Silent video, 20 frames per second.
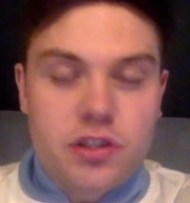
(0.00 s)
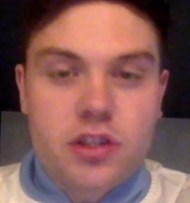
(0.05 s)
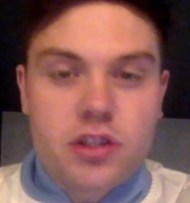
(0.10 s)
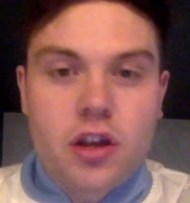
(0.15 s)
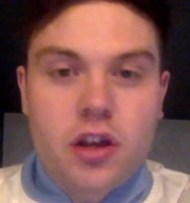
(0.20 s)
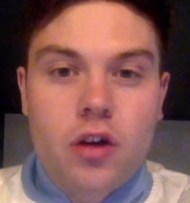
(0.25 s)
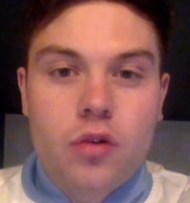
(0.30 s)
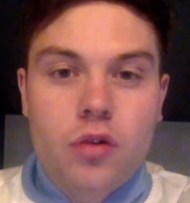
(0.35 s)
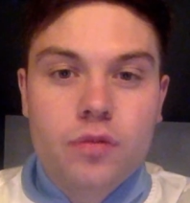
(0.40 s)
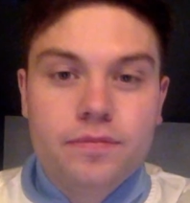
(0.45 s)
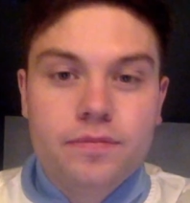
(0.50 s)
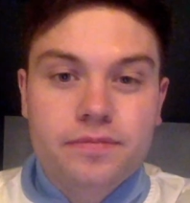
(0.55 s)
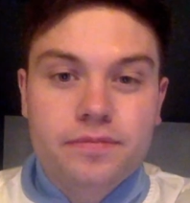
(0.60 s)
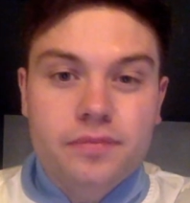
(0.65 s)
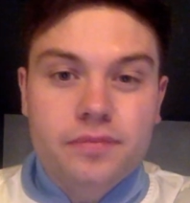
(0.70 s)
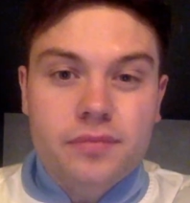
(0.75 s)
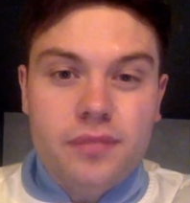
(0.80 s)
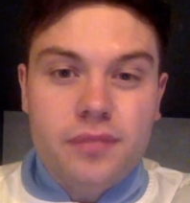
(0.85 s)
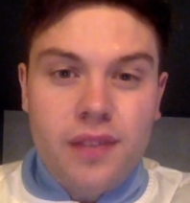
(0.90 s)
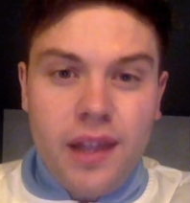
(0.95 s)
or so,
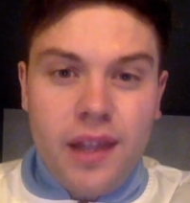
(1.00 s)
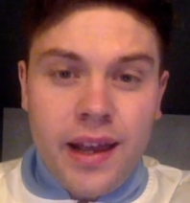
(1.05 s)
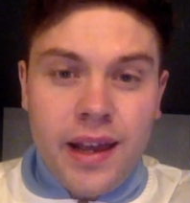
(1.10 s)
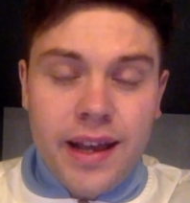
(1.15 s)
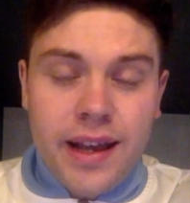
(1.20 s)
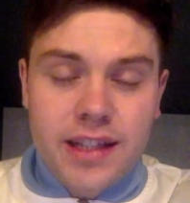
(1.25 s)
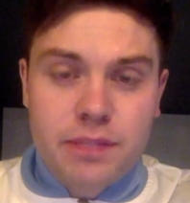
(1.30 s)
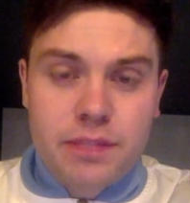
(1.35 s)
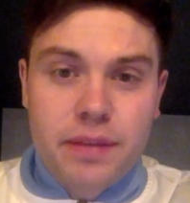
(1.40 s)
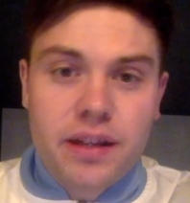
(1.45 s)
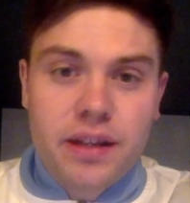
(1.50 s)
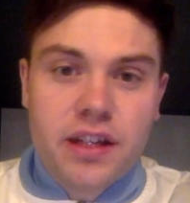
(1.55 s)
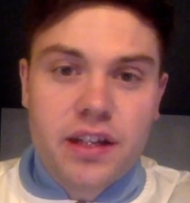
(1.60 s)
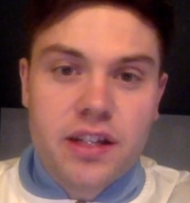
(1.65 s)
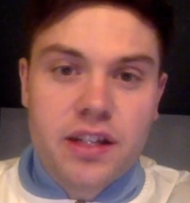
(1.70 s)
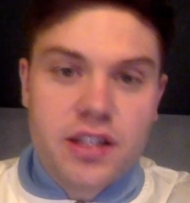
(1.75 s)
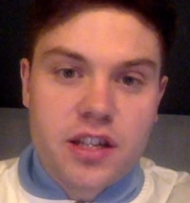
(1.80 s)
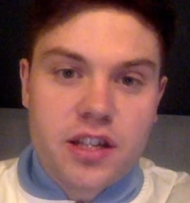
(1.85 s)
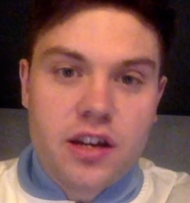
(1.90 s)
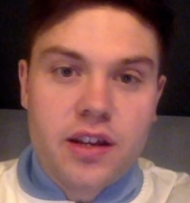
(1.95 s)
it's been
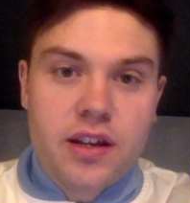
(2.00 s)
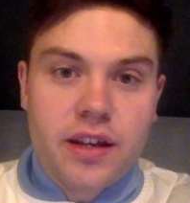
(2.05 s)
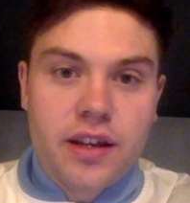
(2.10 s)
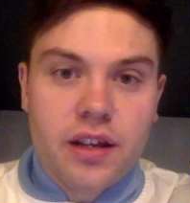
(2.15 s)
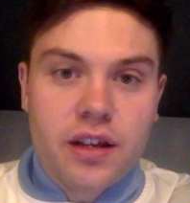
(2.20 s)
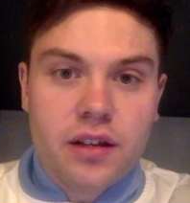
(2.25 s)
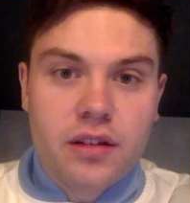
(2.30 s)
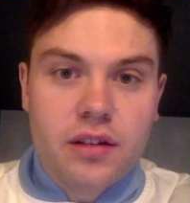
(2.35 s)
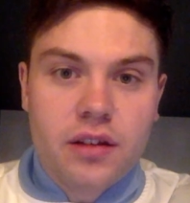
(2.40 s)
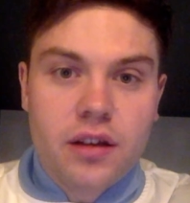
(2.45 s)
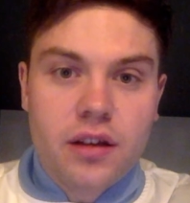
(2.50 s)
concerning.